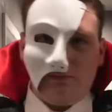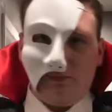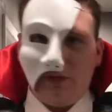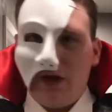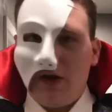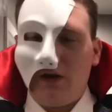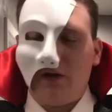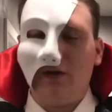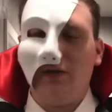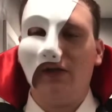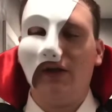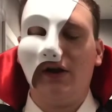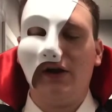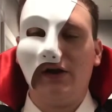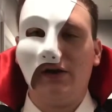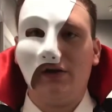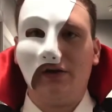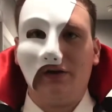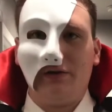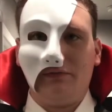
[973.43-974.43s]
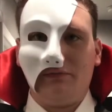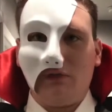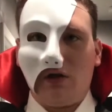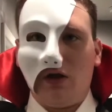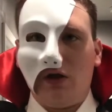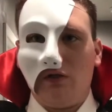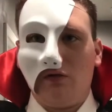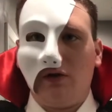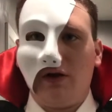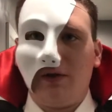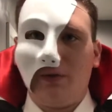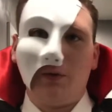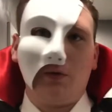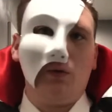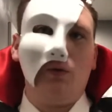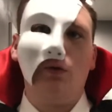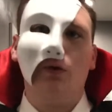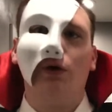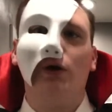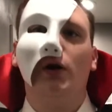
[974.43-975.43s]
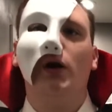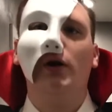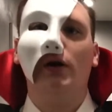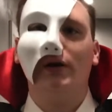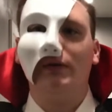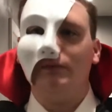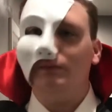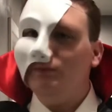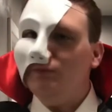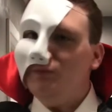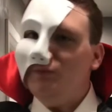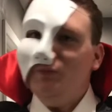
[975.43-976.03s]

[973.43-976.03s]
here and there and all around the corner and